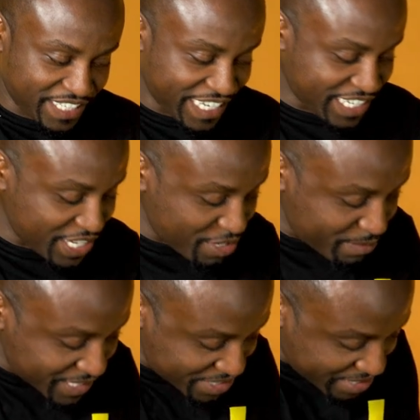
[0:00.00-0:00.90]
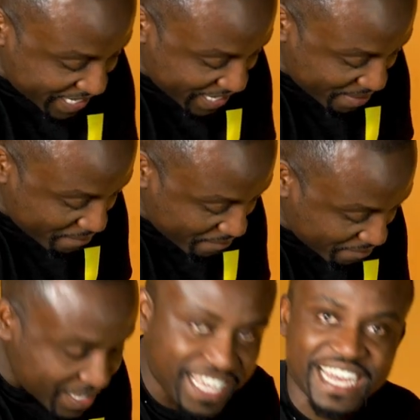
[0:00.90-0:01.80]
Just hit the little button right here
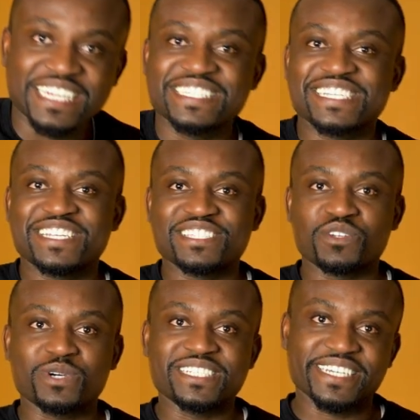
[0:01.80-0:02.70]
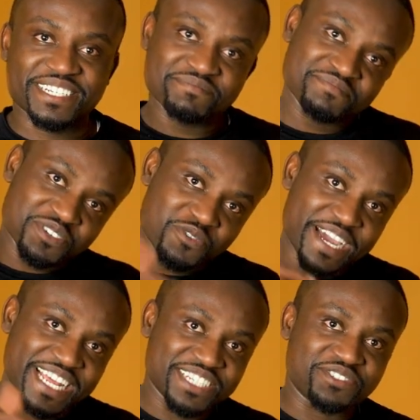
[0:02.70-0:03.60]
and it takes less than one second. Go
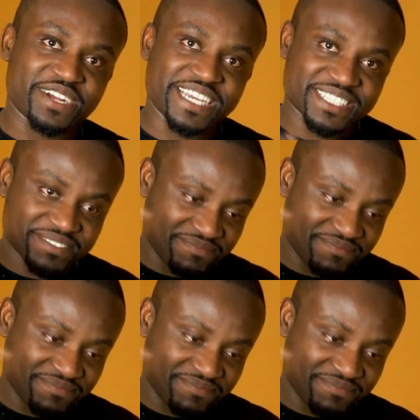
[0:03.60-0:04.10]
ahead and try.